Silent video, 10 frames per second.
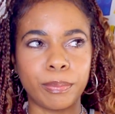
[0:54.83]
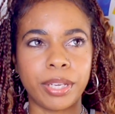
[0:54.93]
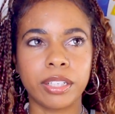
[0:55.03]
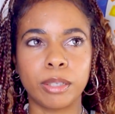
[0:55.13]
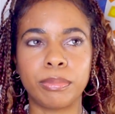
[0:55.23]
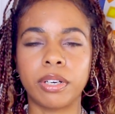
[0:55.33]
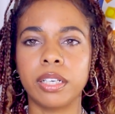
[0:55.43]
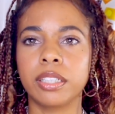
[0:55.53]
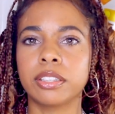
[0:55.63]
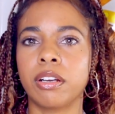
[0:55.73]
makeup
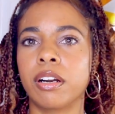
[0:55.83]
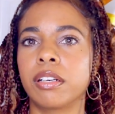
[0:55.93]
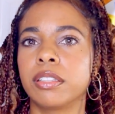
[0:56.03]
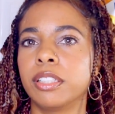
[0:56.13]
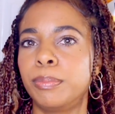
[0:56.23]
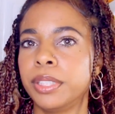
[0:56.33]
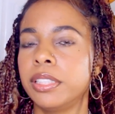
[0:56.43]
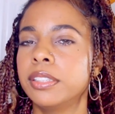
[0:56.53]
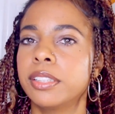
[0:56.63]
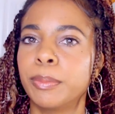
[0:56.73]
products are
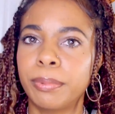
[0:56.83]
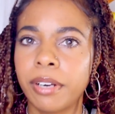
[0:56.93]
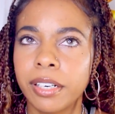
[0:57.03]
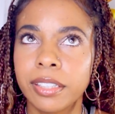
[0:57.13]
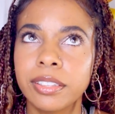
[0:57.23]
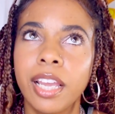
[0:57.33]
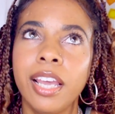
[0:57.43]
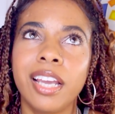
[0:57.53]
lippies, lip products.